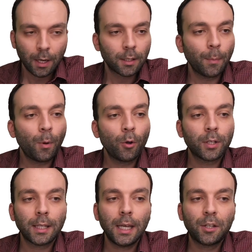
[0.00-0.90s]
Suppose
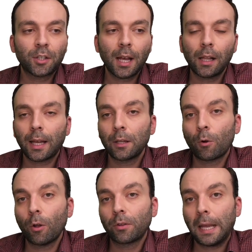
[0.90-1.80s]
that each cell can
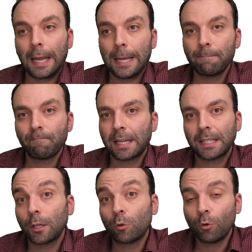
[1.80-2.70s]
contain,
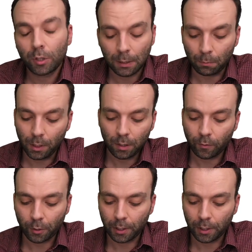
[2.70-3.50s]
let's say, 2 symbols for